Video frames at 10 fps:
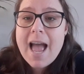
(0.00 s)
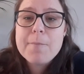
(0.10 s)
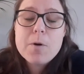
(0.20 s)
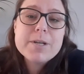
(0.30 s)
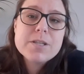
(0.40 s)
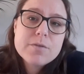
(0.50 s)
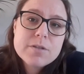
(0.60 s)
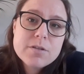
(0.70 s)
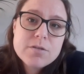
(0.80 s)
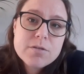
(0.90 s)
And what we
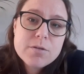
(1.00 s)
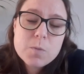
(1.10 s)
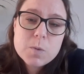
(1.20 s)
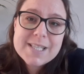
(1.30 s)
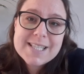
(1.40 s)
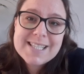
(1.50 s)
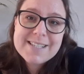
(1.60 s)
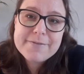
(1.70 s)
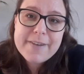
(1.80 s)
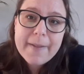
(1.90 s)
sought to do was
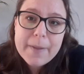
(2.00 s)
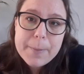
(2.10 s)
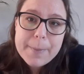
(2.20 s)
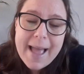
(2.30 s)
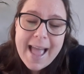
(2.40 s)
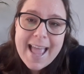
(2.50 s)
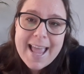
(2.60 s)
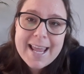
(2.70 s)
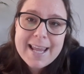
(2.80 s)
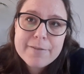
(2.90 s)
develop
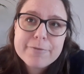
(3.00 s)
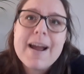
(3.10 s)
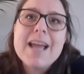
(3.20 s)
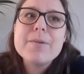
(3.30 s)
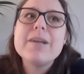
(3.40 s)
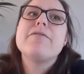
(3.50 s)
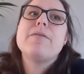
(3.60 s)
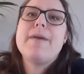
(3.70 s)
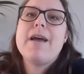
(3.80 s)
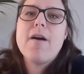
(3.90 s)
a framing of
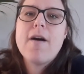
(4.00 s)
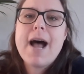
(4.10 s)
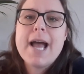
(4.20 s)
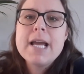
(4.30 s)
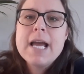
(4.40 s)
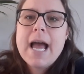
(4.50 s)
the BRI,